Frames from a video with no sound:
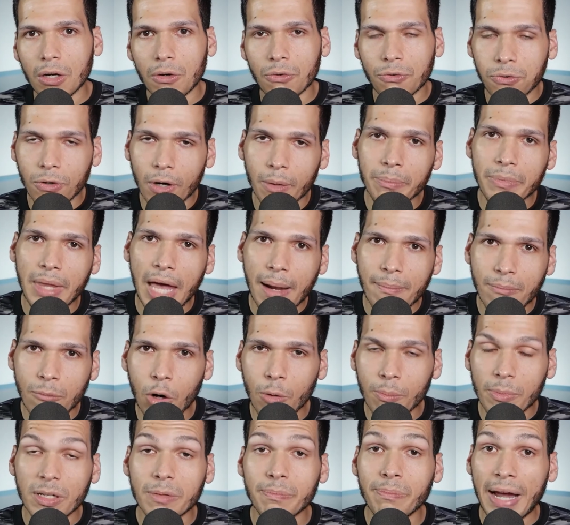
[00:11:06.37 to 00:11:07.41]
from that
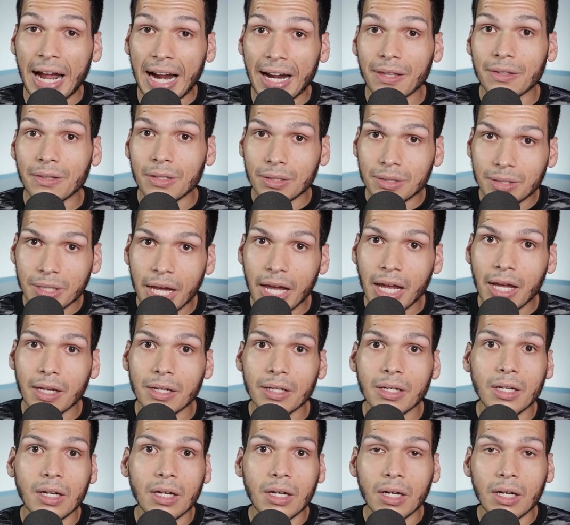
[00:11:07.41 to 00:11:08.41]
moment back in the day.